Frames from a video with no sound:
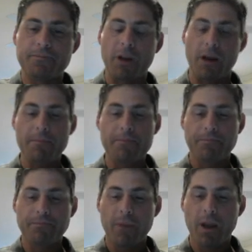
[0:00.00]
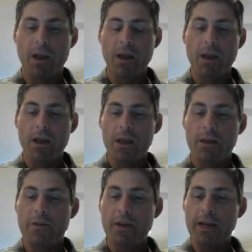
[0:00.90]
Okay?
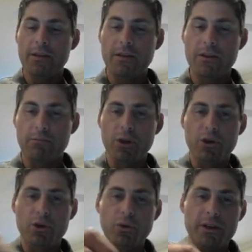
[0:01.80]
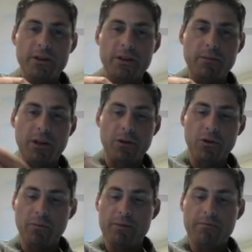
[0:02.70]
Then the blue is going to be a
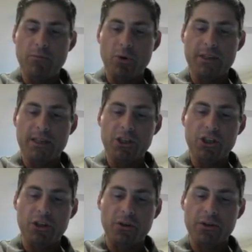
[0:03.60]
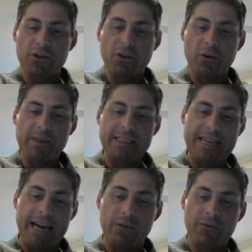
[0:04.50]
little bit more de-shielded, so it'll be
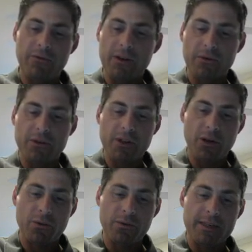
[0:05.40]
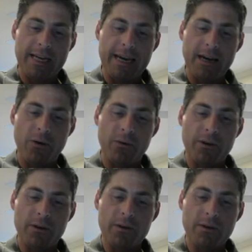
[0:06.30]
downfield. So
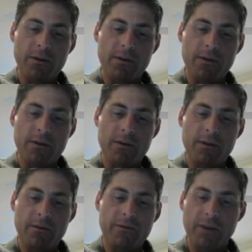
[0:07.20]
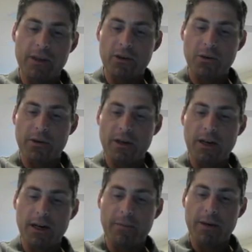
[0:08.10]
down, field,
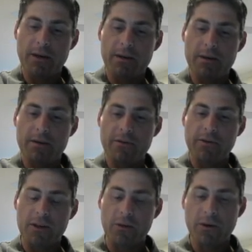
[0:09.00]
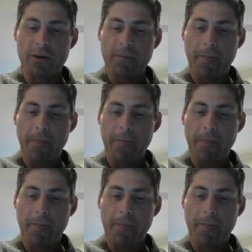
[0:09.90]
upfield.